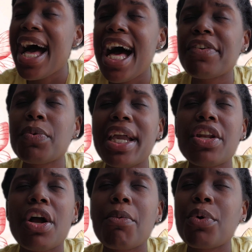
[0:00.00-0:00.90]
Have your way
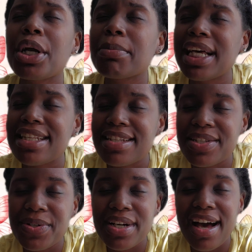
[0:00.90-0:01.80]
in our
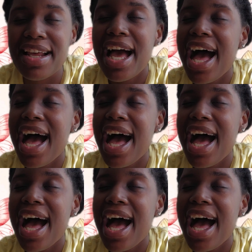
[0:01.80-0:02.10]
workplaces, oh God.